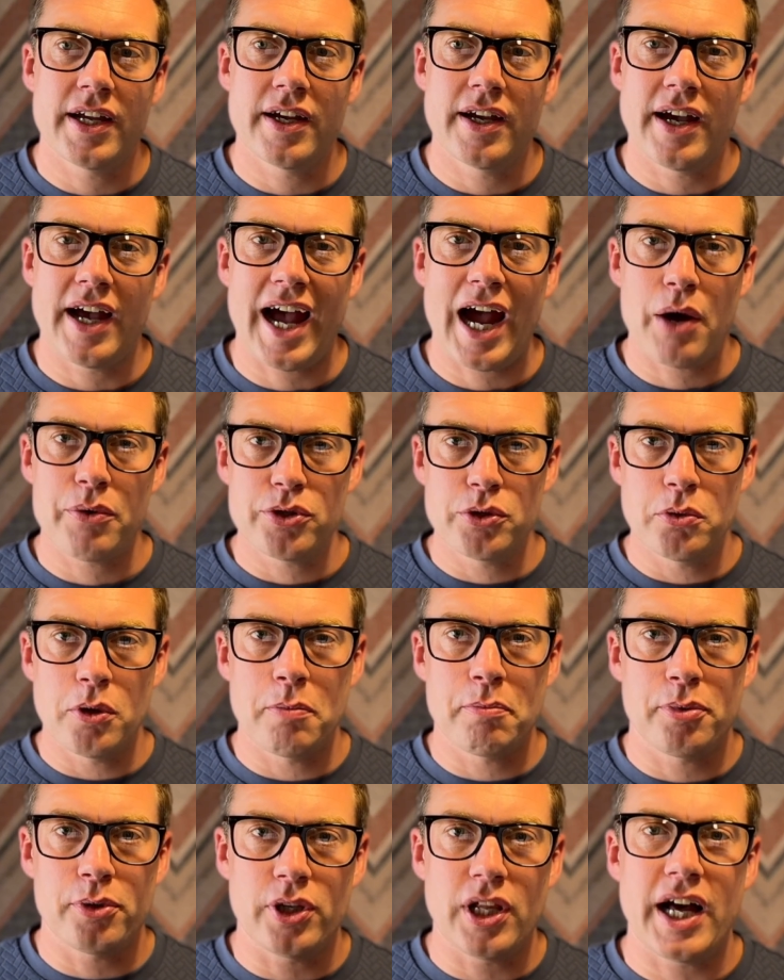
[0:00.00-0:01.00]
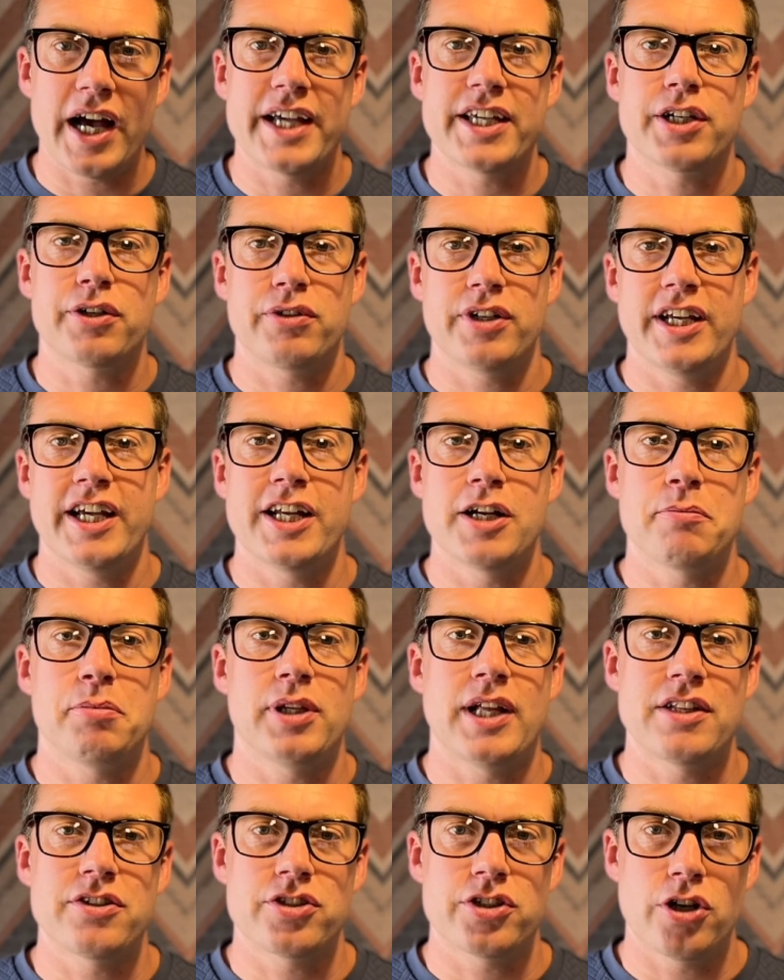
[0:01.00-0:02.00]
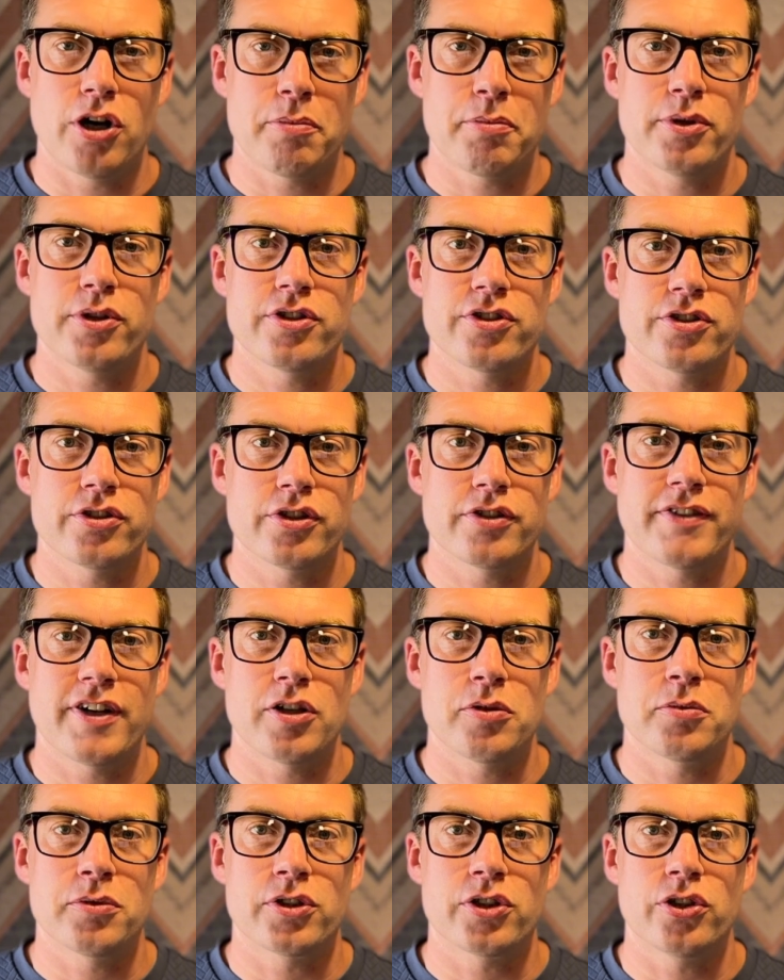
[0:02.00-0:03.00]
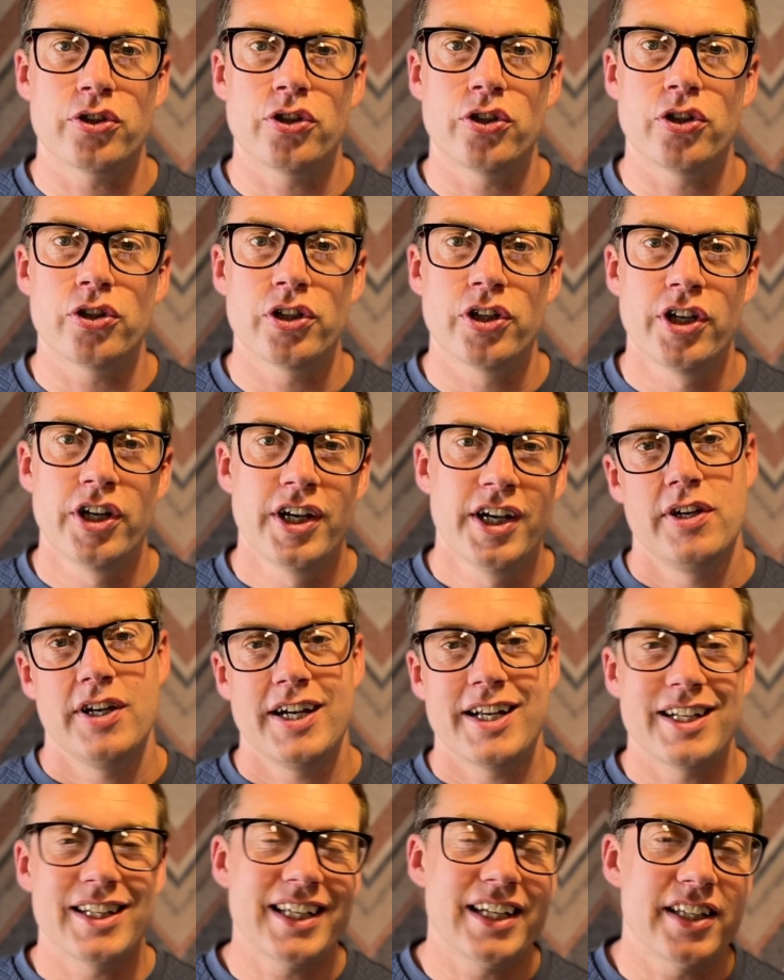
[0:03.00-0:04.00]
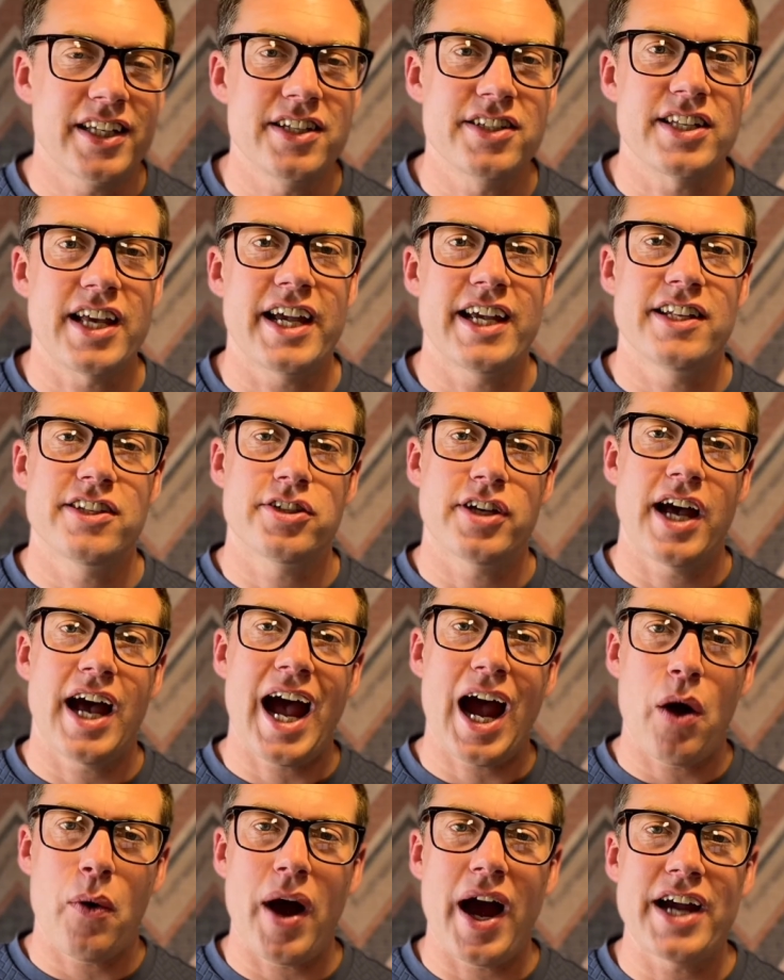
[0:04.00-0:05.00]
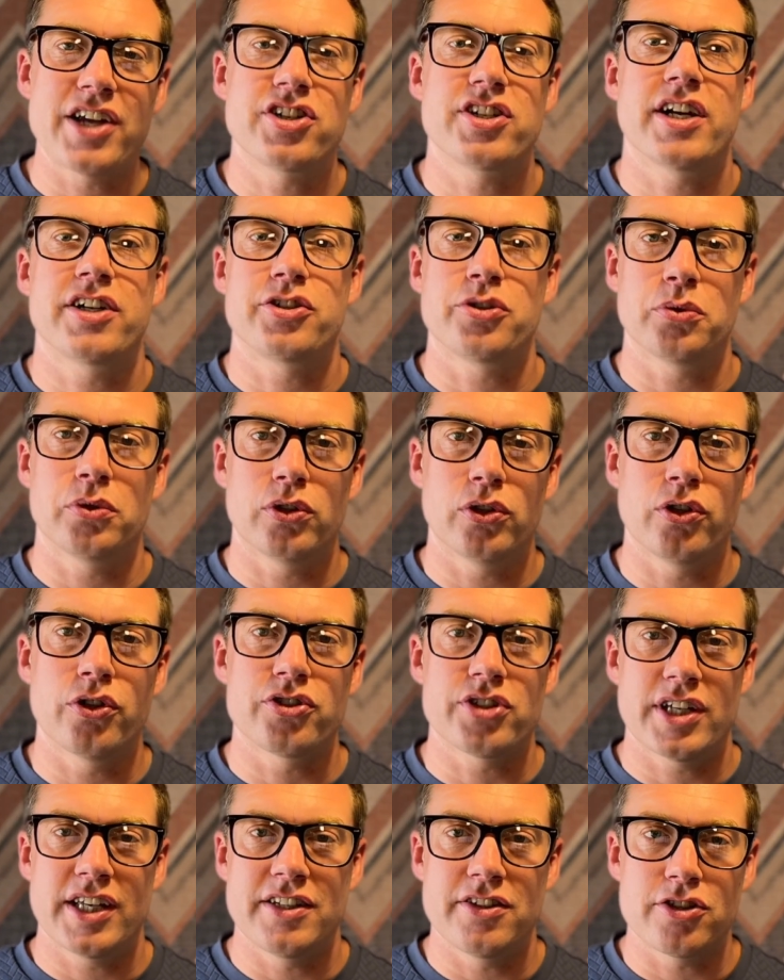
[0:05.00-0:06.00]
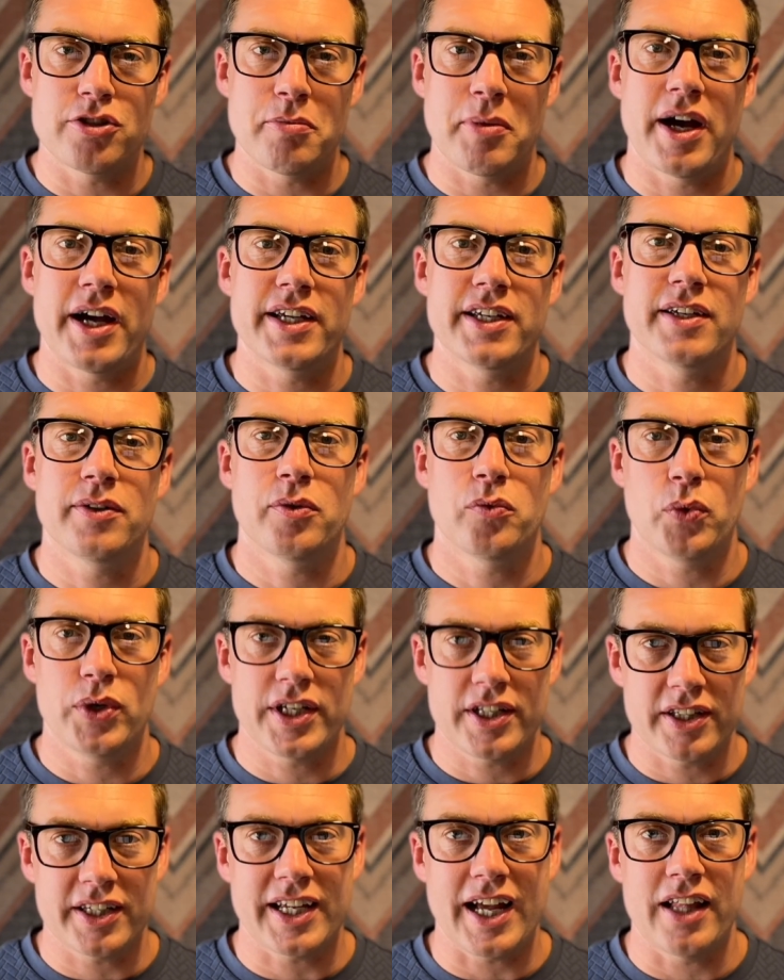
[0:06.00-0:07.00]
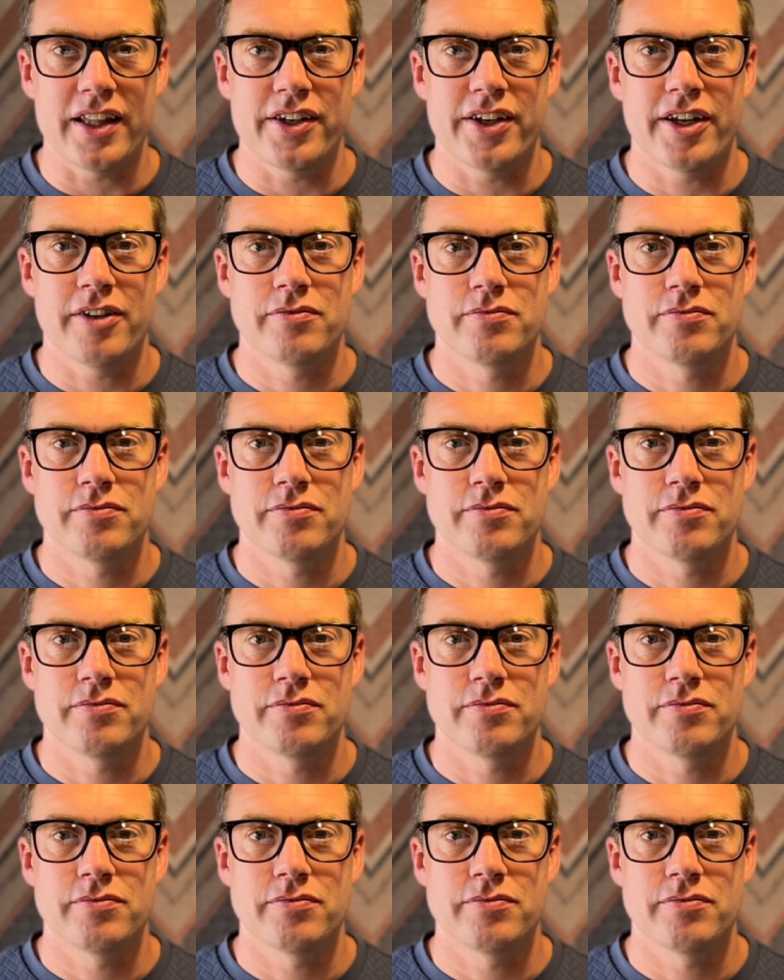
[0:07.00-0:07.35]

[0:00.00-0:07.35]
how you apply creating a plan to your personal development goal and a little insight into how I schedule those into my weekly calendar.